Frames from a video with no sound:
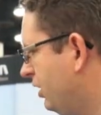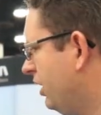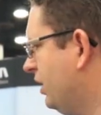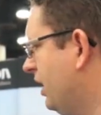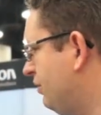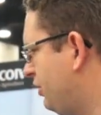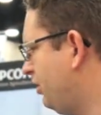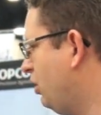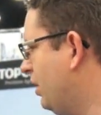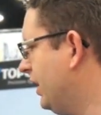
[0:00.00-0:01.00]
you know, you don't have to
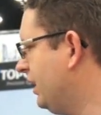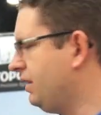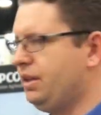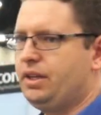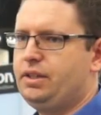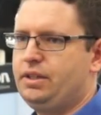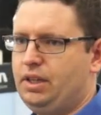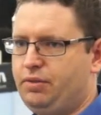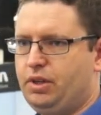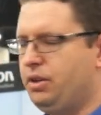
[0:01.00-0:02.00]
throw away anything.
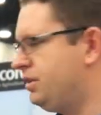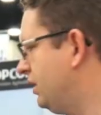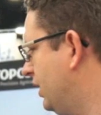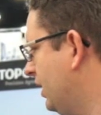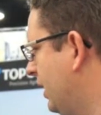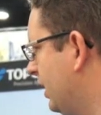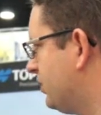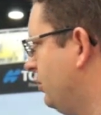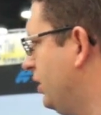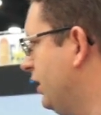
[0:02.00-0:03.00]
If you're using the
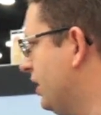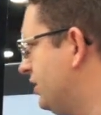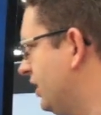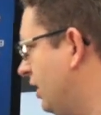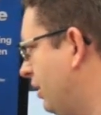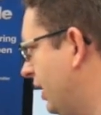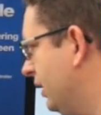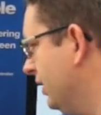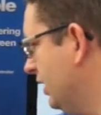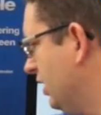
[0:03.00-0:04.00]
X14
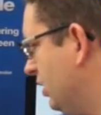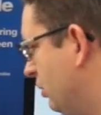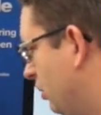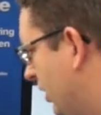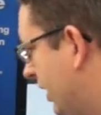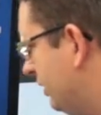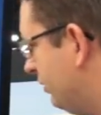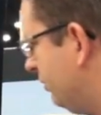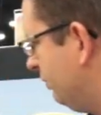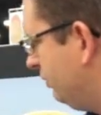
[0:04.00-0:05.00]
SGR1, well then
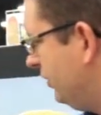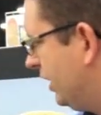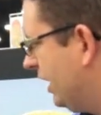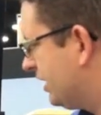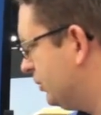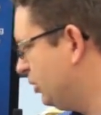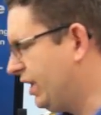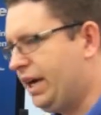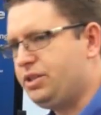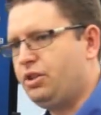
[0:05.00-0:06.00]
you can actually put
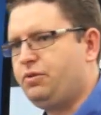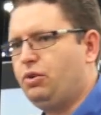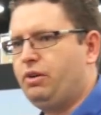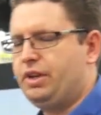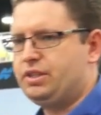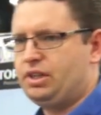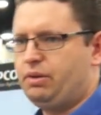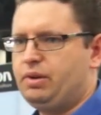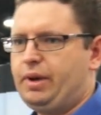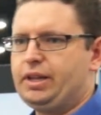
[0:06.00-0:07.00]
the AGI-4 in,
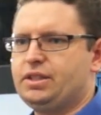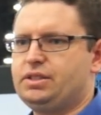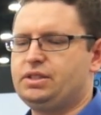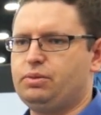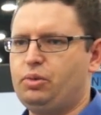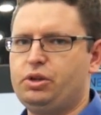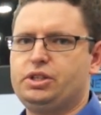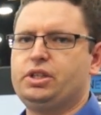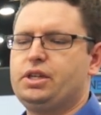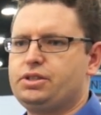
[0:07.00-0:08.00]
so we make the system
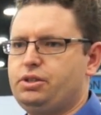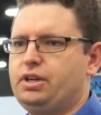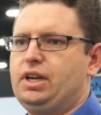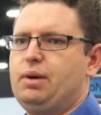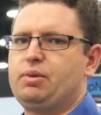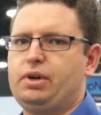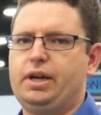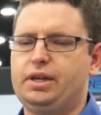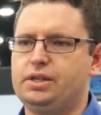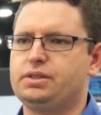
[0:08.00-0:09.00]
modular so you can
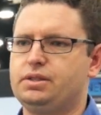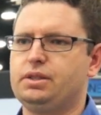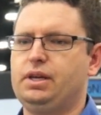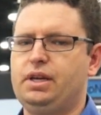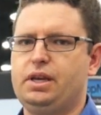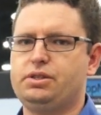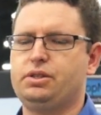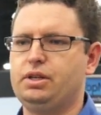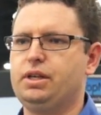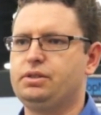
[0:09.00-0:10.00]
upgrade as
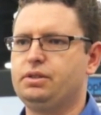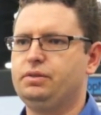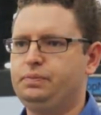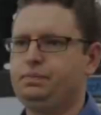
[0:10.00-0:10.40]
you need to.